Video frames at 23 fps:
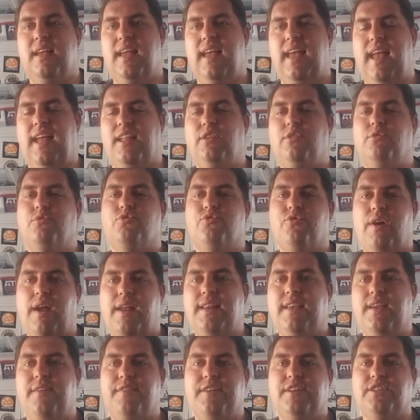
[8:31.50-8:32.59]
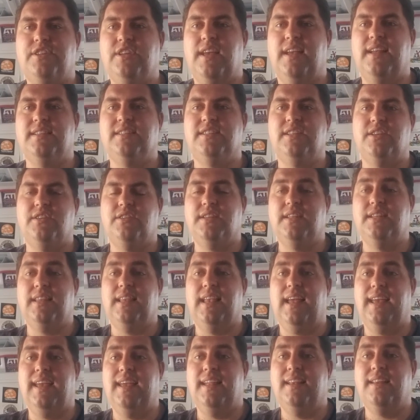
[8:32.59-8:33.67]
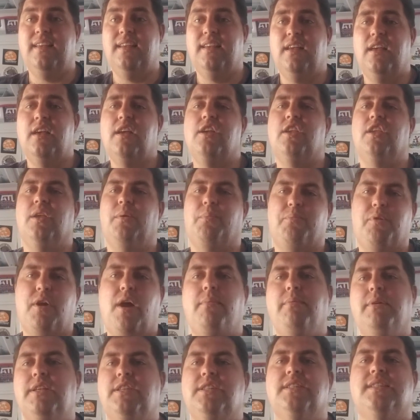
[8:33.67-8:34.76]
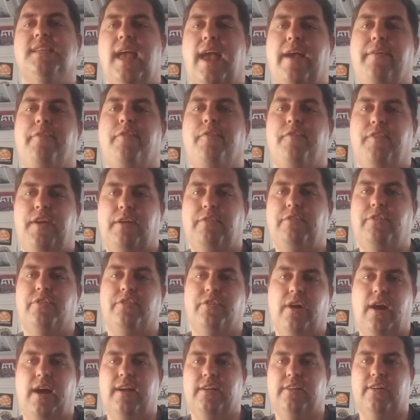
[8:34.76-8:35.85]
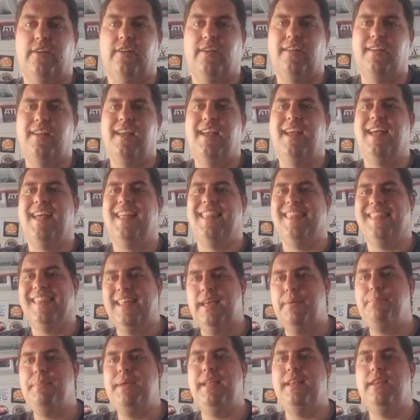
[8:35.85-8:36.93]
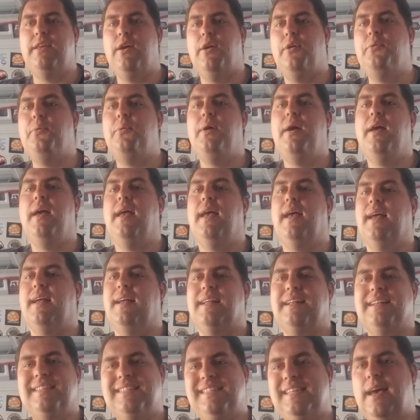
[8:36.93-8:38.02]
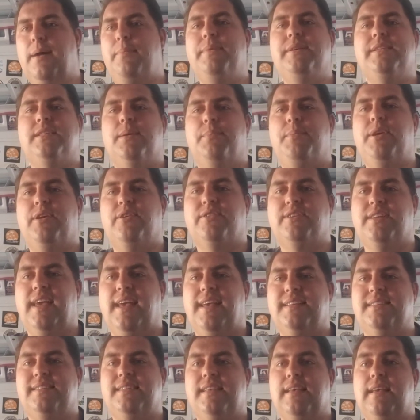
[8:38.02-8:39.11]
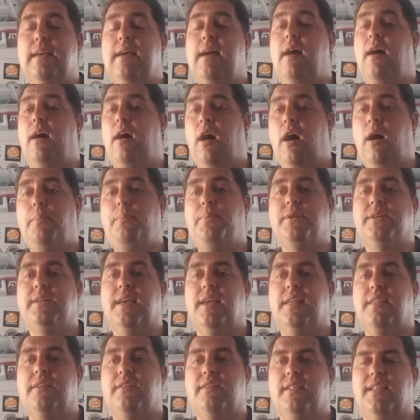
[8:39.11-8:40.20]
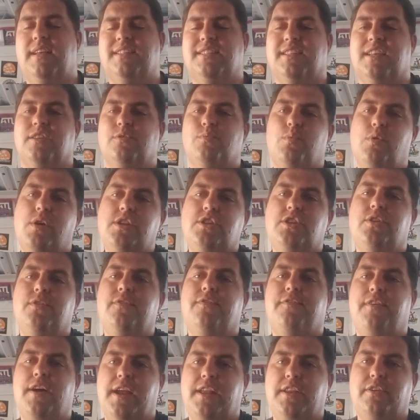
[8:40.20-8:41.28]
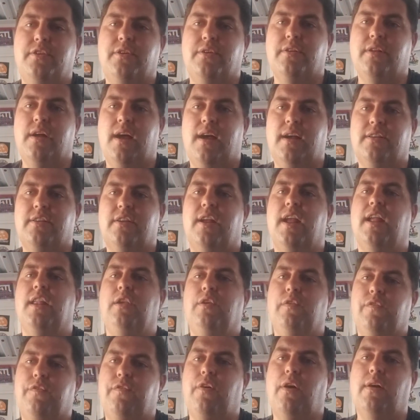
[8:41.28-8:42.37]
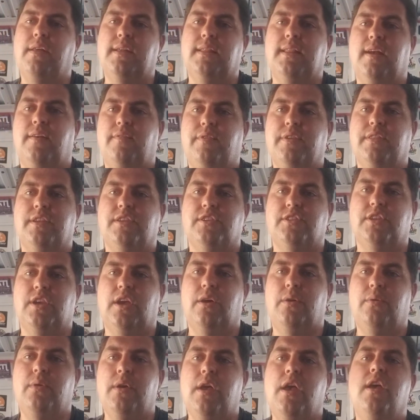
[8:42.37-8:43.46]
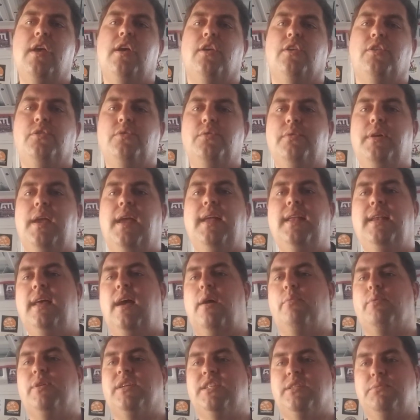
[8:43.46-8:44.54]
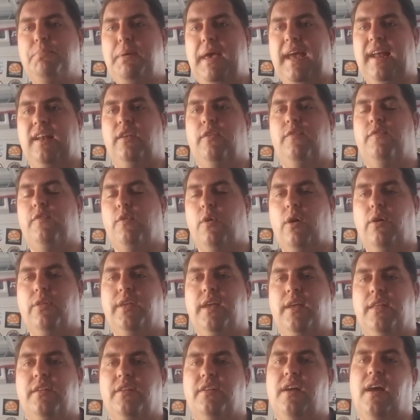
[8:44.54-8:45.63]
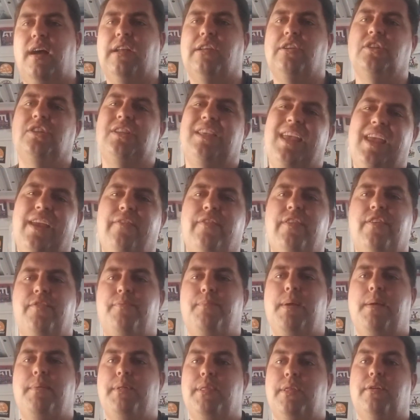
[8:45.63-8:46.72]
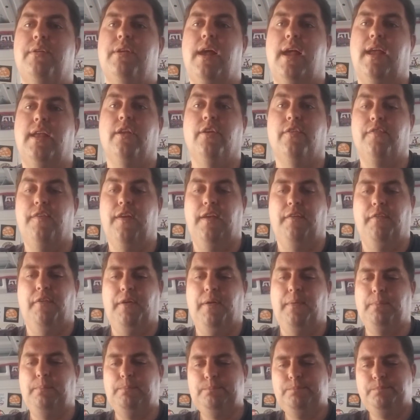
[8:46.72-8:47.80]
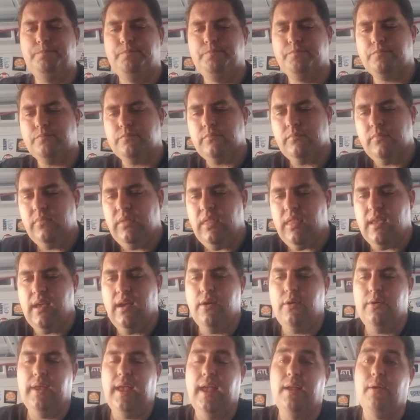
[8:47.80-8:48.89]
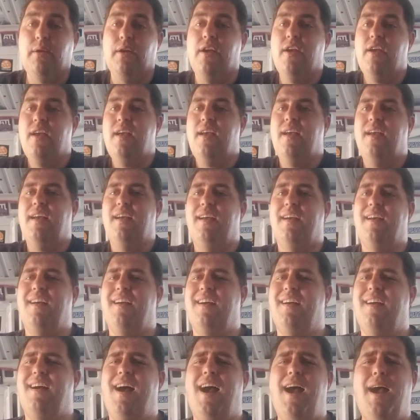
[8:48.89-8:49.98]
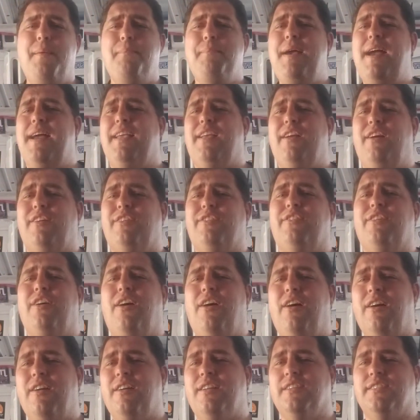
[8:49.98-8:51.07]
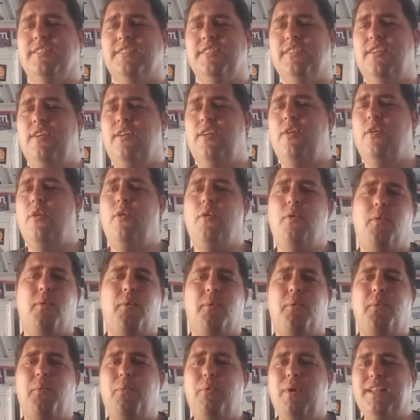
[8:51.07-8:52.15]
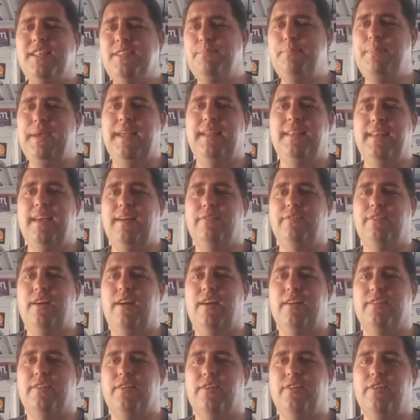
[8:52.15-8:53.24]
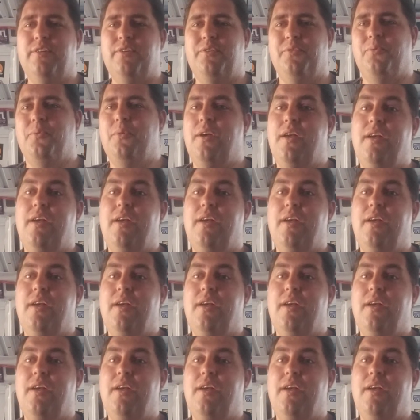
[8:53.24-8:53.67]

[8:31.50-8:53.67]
and you tried to give it a chance and you didn't like it, you probably just haven't found your doctor. Let me know. Tell me some of your tastes. I'll put together a list. Because once you find your doctor and you fall in love with a show, you gain a respect for all the other doctors, even if maybe they're not your favorite. Okay, I'm Backyard TARDIS. What's beating out Doctor Who?